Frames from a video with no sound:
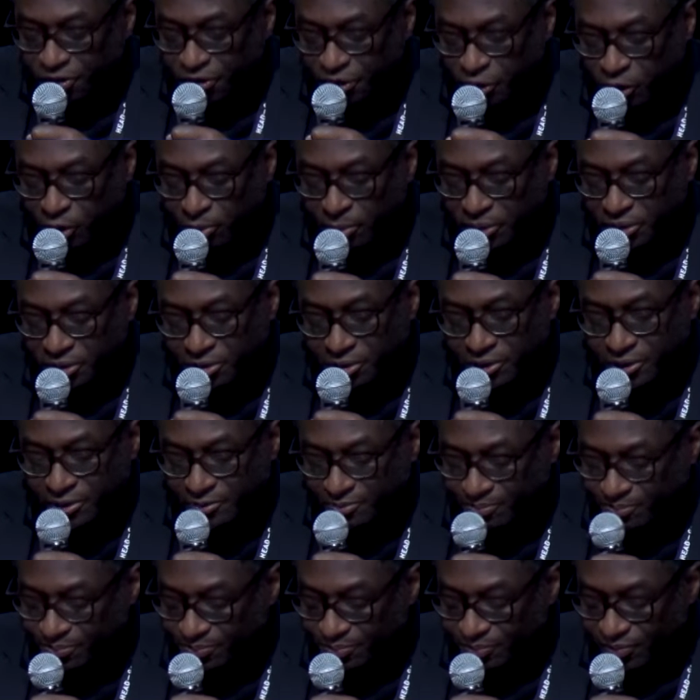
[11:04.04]
phenomenal.
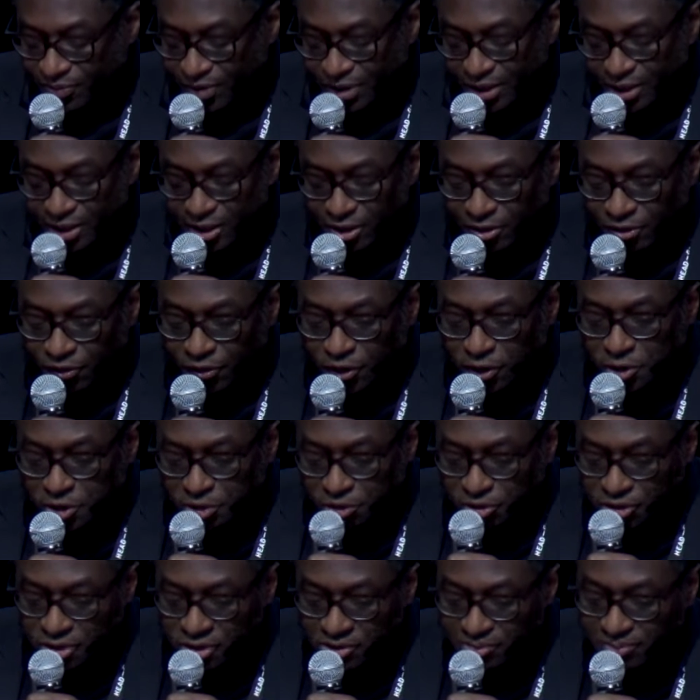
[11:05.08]

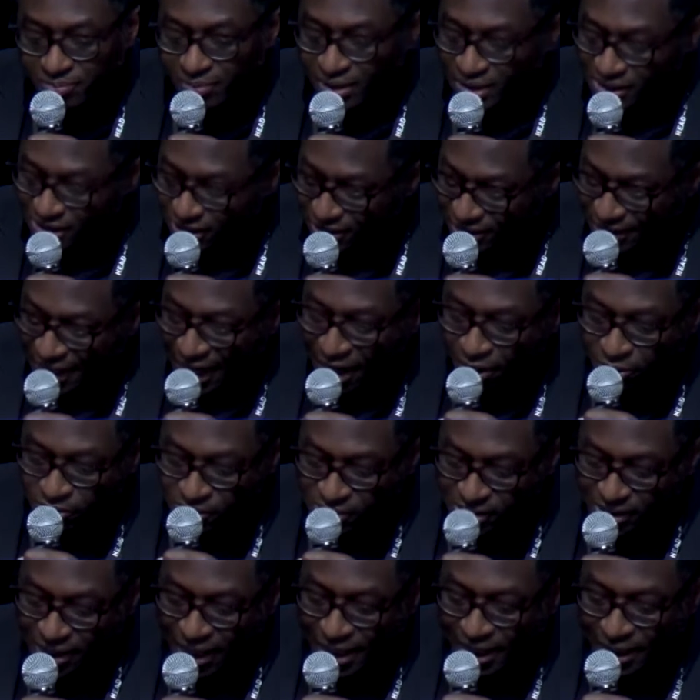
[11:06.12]
Futurism is a
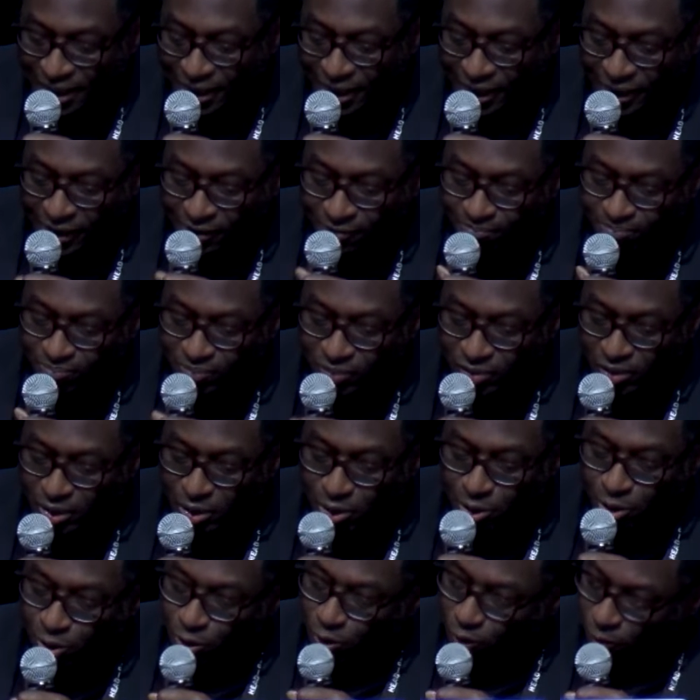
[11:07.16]
downscaling,
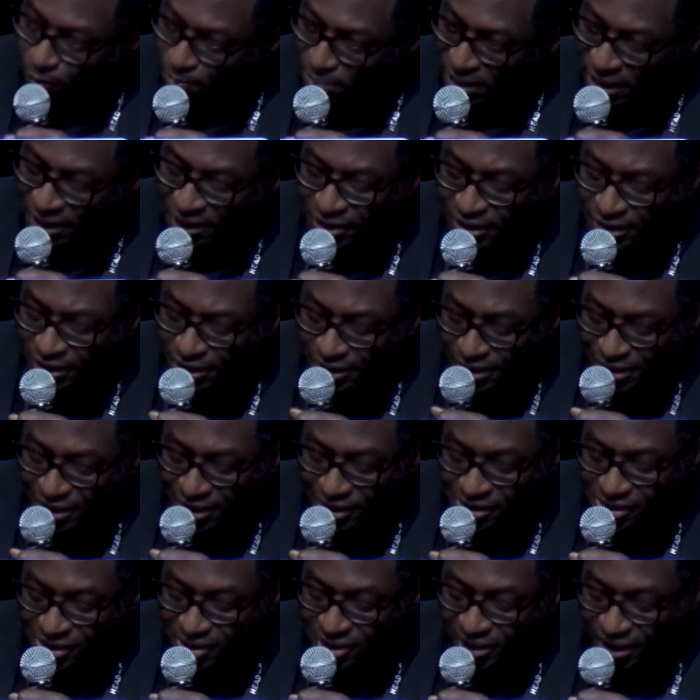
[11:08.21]
or better,
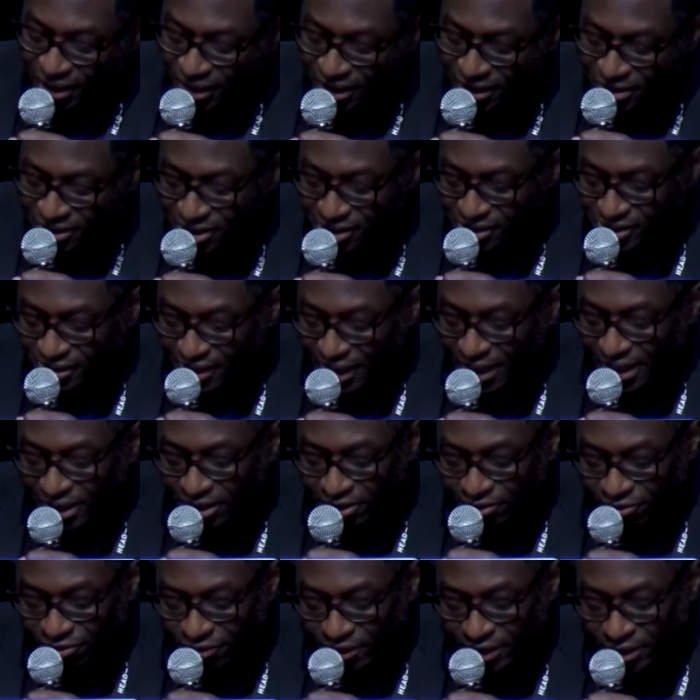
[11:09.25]
it's an
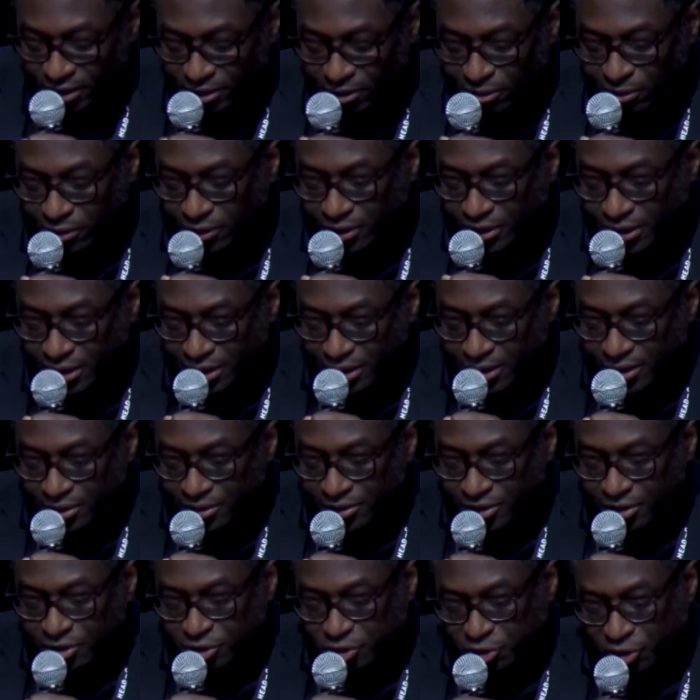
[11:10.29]
interscalar vehicle
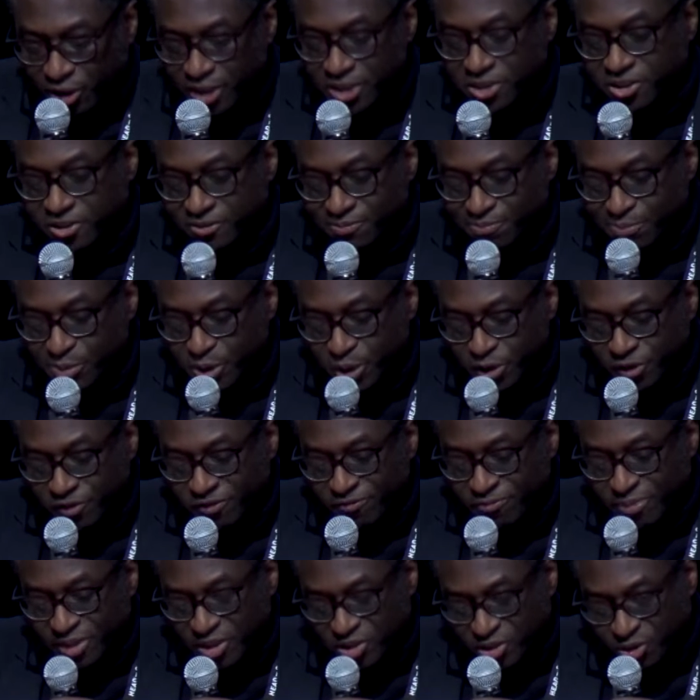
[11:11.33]
that tries to
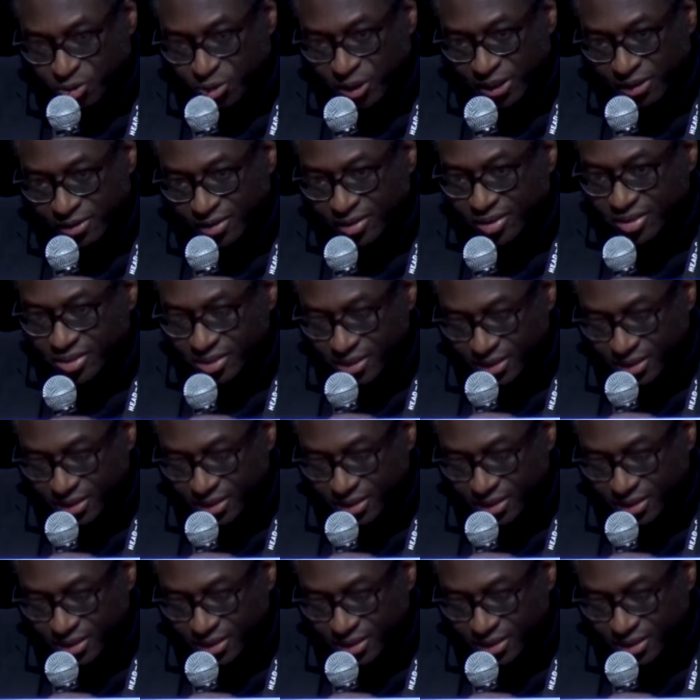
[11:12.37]
move between the